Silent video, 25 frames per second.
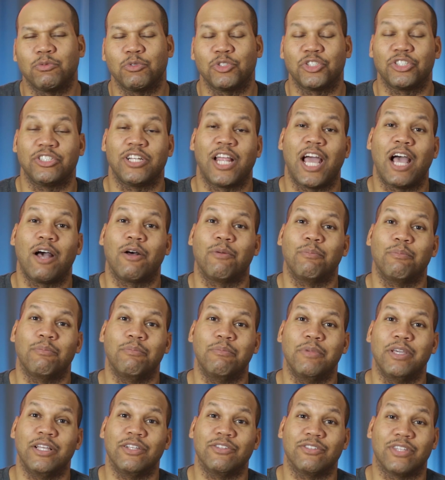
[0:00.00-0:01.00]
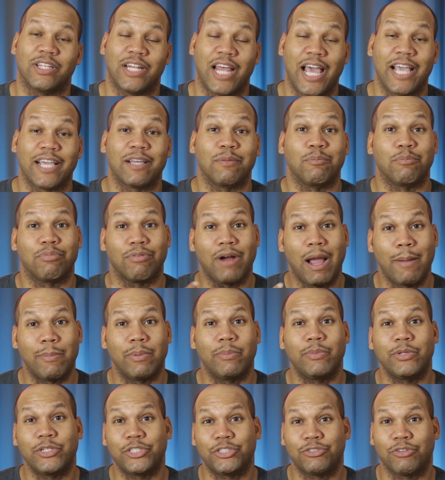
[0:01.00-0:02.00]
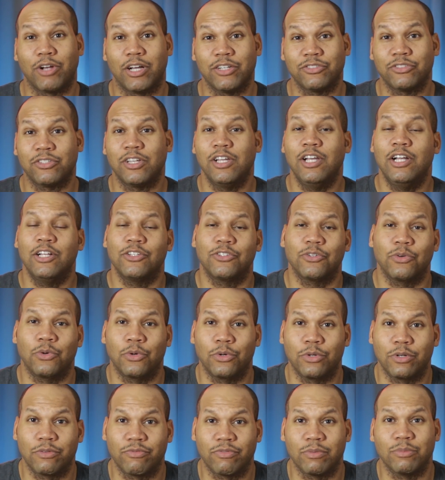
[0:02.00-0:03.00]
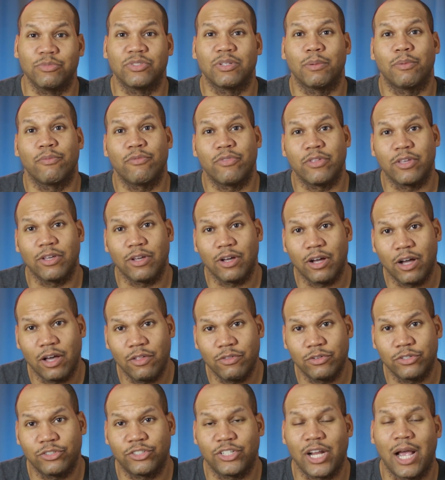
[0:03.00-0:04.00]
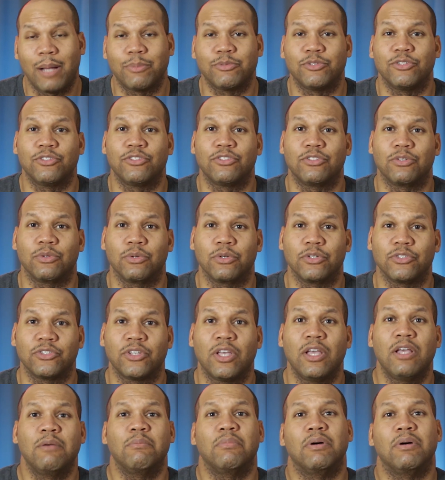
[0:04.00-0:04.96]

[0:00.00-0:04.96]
which now means that I can probably trust to order from some of the other shops and stores.